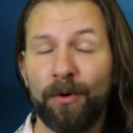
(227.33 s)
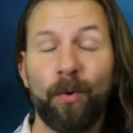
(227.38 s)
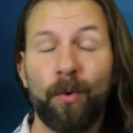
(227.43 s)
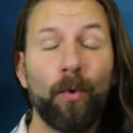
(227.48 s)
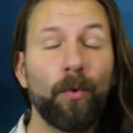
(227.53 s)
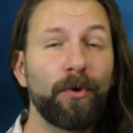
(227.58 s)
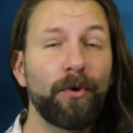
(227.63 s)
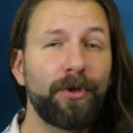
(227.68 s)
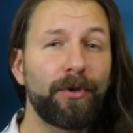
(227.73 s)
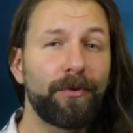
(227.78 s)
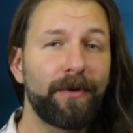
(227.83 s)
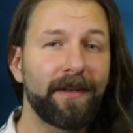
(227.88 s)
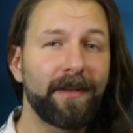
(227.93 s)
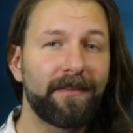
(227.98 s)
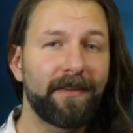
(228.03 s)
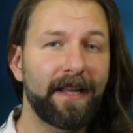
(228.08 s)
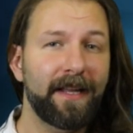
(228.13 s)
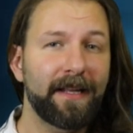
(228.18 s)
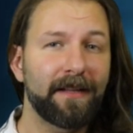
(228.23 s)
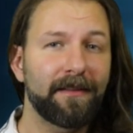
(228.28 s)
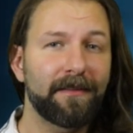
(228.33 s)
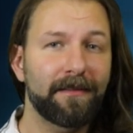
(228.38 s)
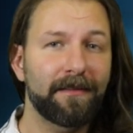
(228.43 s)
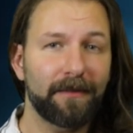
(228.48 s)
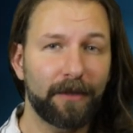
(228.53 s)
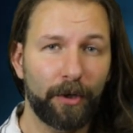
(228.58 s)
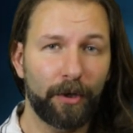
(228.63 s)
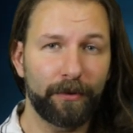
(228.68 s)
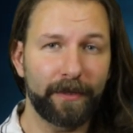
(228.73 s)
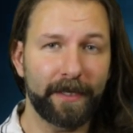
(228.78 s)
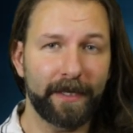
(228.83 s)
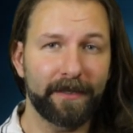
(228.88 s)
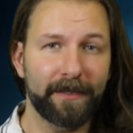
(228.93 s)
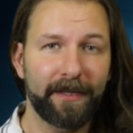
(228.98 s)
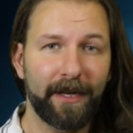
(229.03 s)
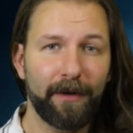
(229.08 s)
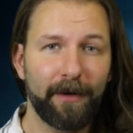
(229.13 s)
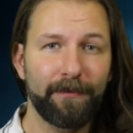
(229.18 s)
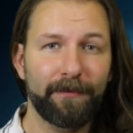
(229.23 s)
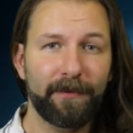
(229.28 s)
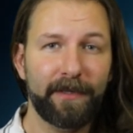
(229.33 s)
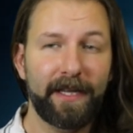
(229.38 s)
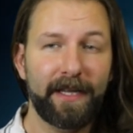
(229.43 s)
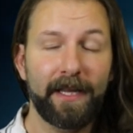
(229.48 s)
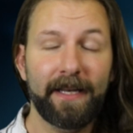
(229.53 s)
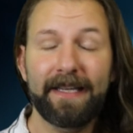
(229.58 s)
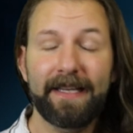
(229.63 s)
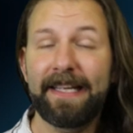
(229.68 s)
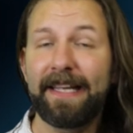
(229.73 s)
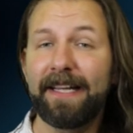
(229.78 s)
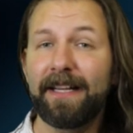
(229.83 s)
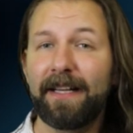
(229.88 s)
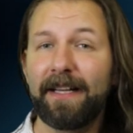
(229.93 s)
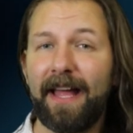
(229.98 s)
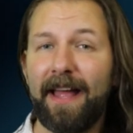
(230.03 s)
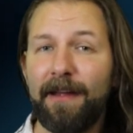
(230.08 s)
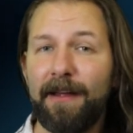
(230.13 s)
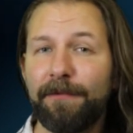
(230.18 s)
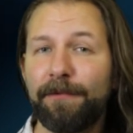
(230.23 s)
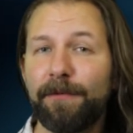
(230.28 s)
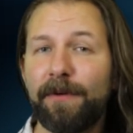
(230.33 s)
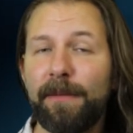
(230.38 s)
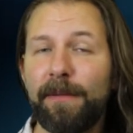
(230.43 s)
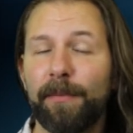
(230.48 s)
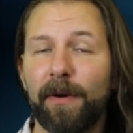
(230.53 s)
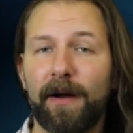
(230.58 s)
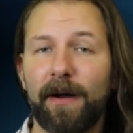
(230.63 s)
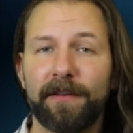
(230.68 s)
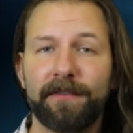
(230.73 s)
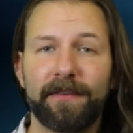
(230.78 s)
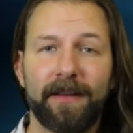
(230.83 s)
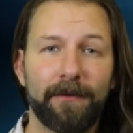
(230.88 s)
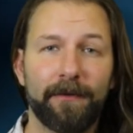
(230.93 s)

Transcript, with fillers: or you can take it slowly and carefully and kill every boss,